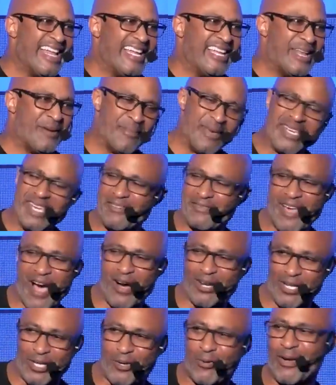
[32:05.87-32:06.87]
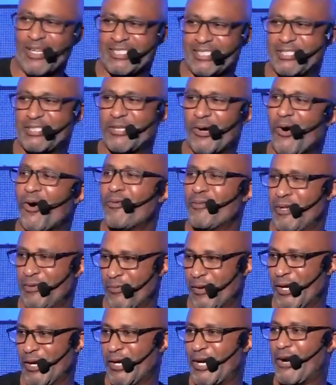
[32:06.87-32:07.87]
Let me give y'all a quick story
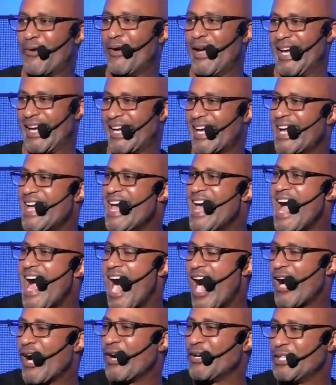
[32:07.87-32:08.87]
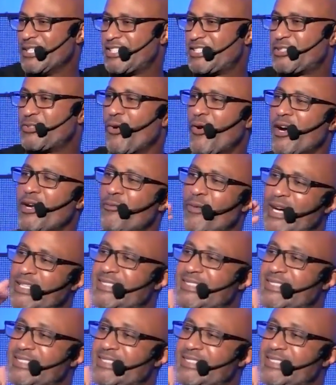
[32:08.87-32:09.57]
real quick. I heard a story one